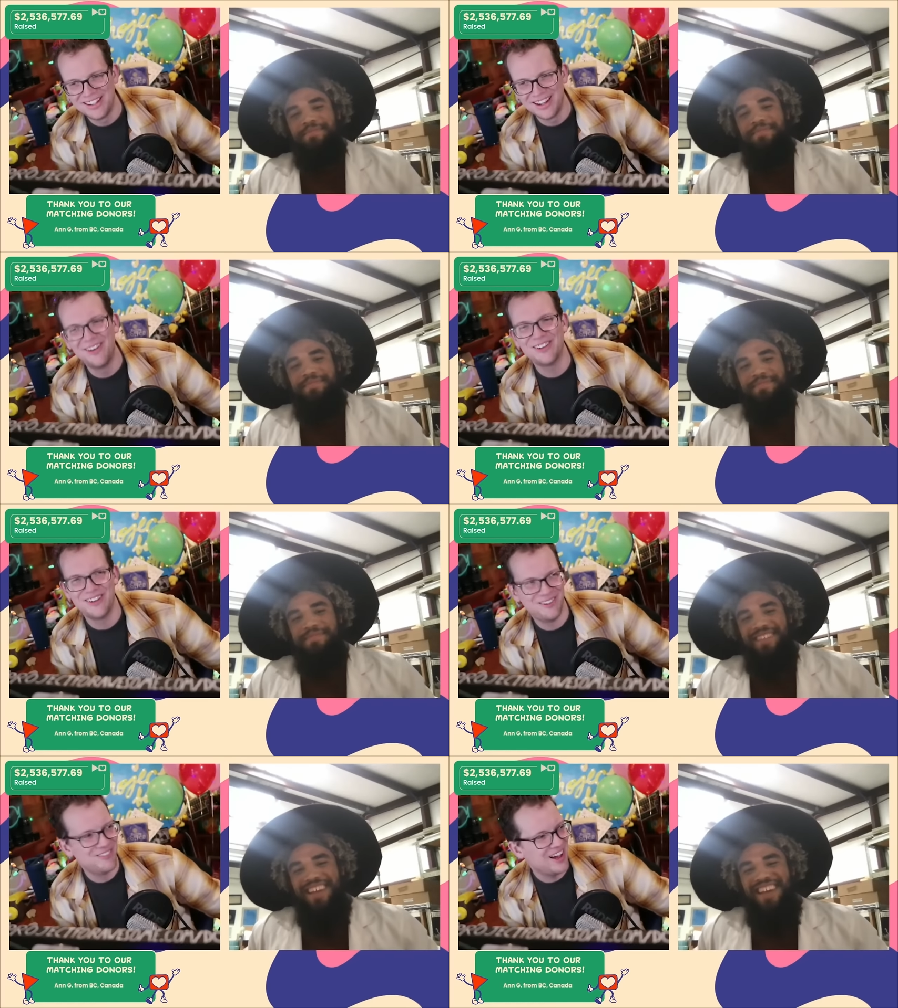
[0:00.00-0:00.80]

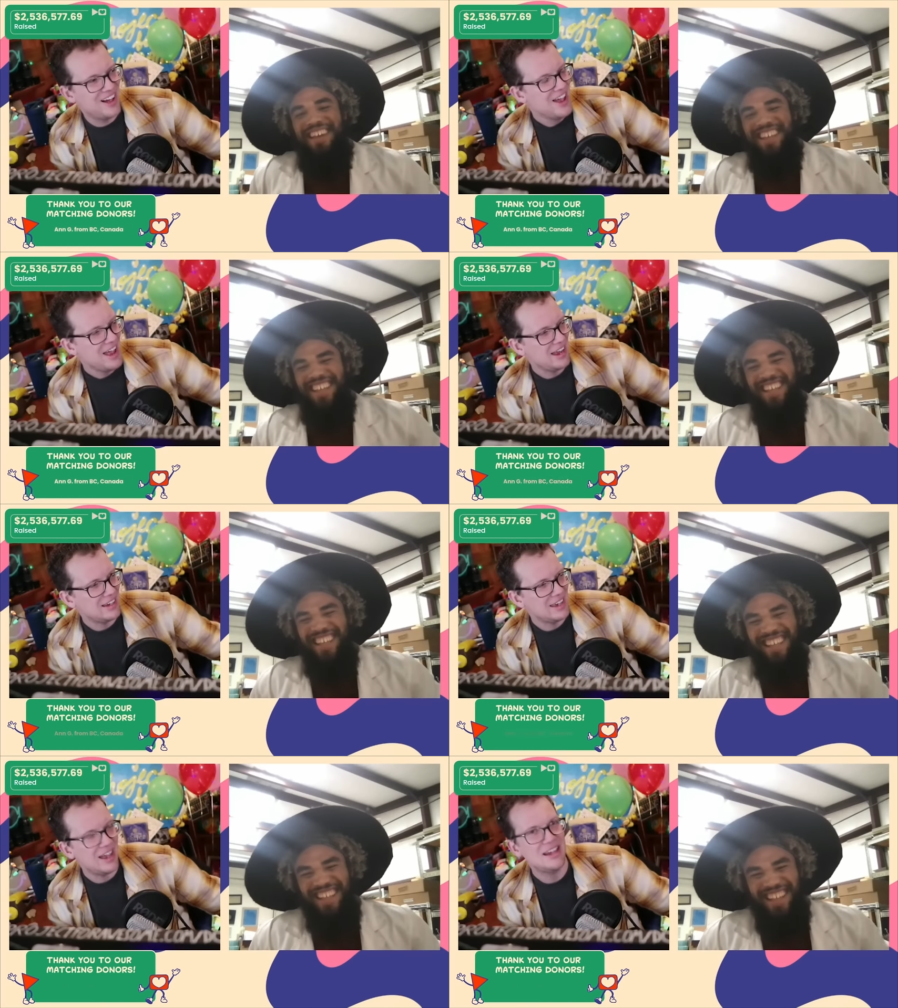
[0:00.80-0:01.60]
Speaker 1: Oklahoma and,
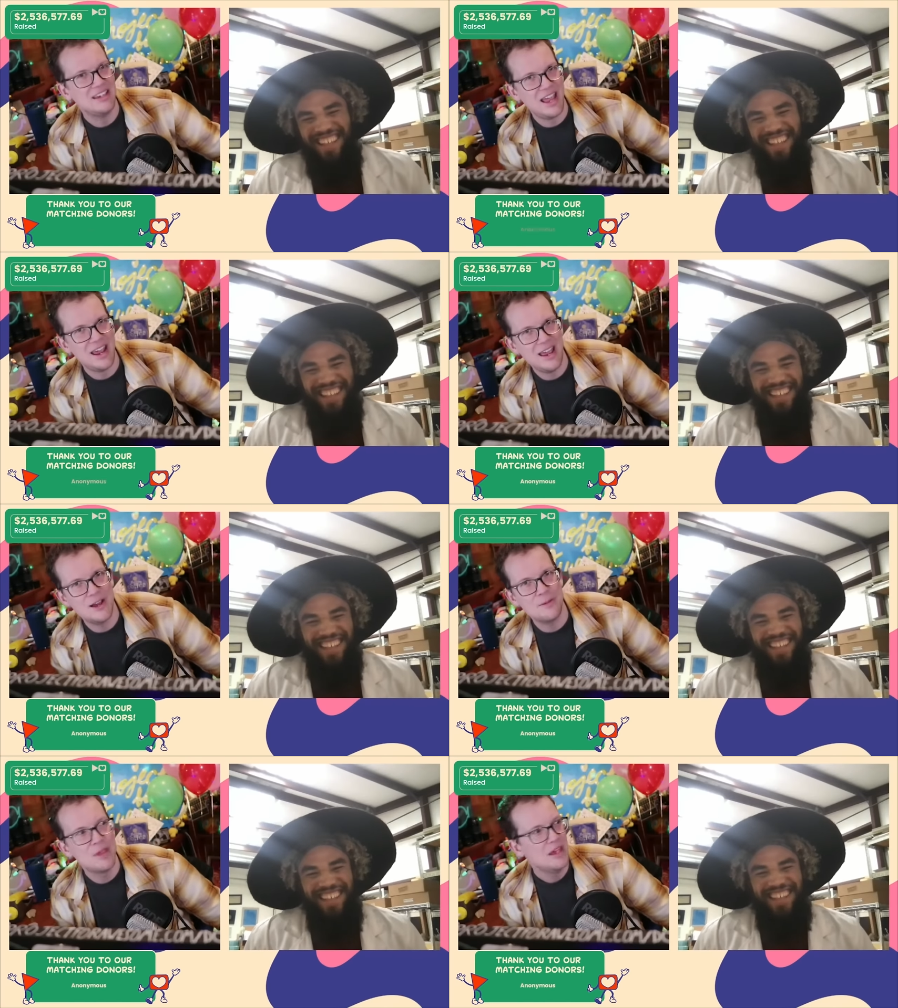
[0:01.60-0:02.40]
and get
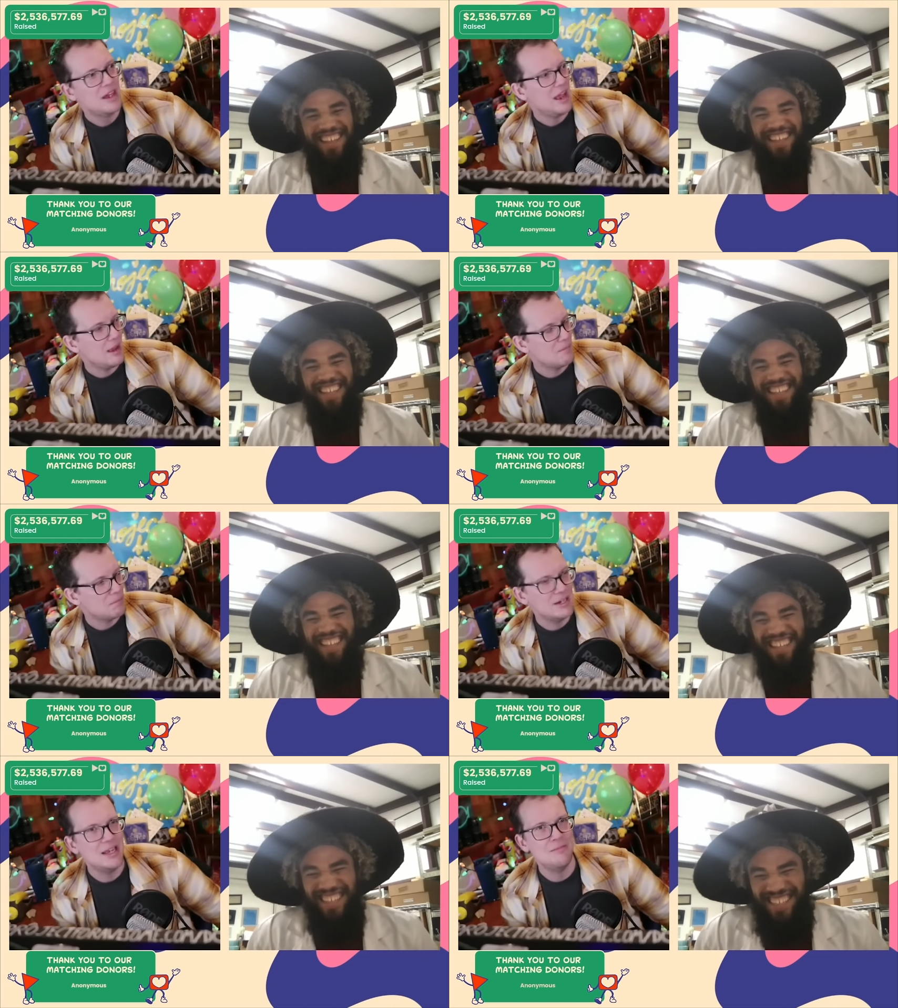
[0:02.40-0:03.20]
him and bring
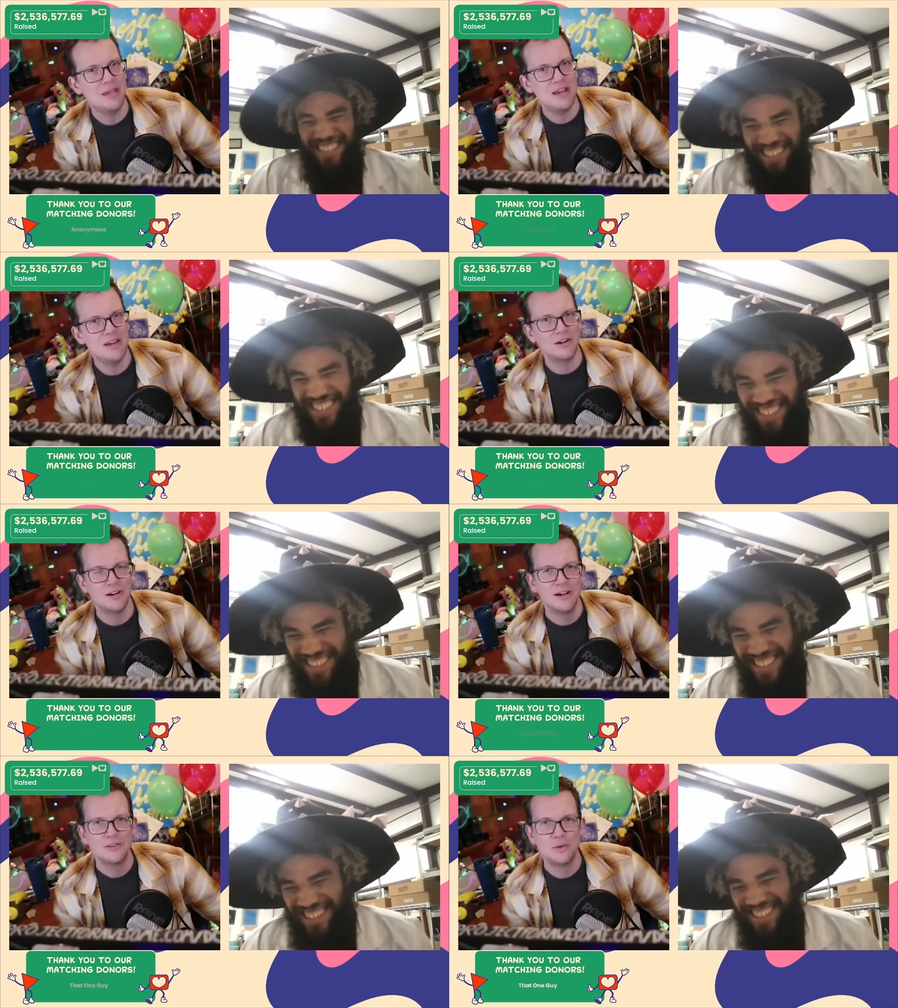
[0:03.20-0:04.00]
him here
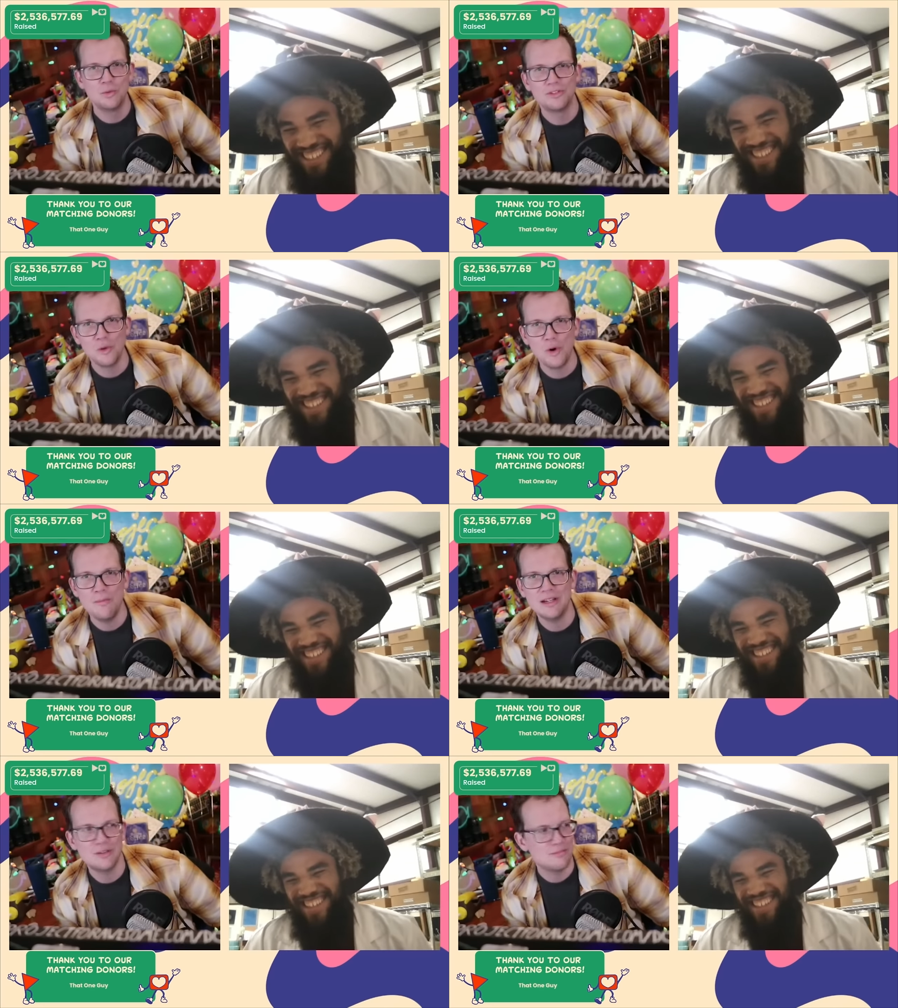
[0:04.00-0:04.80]
to restore me
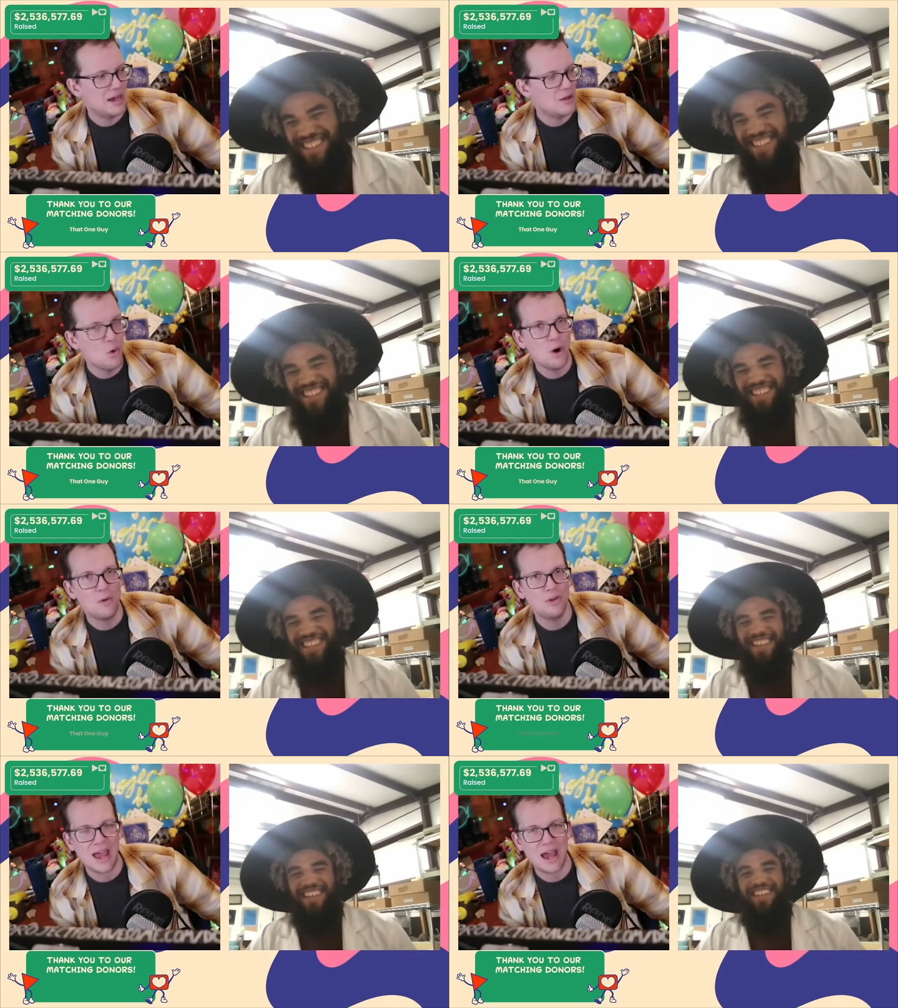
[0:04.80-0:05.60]
to my normal,
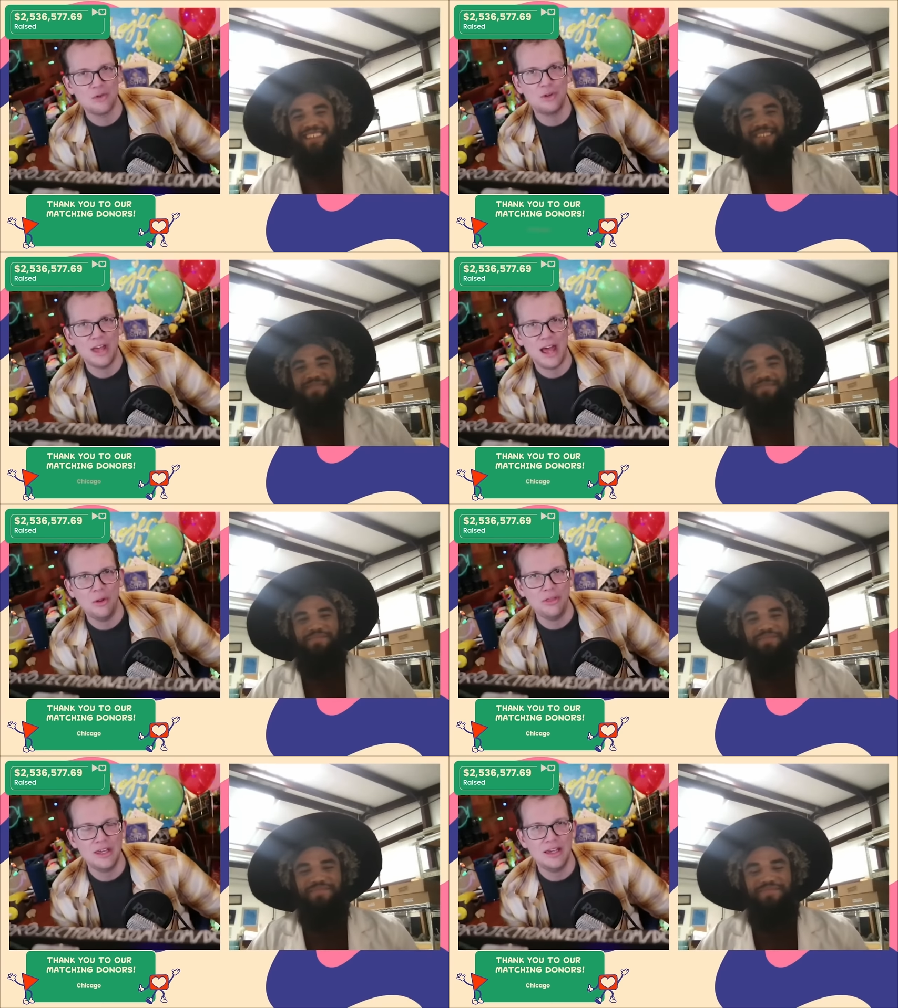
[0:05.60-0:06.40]
natural,
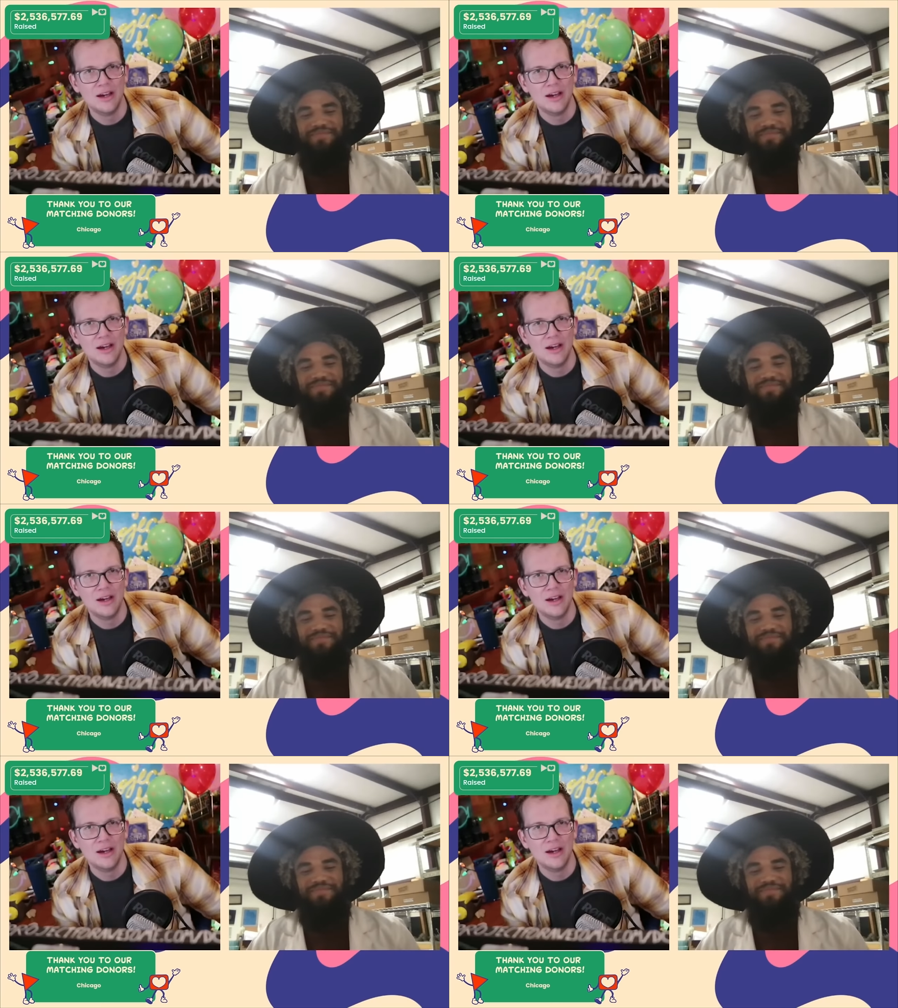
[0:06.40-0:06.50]
healthy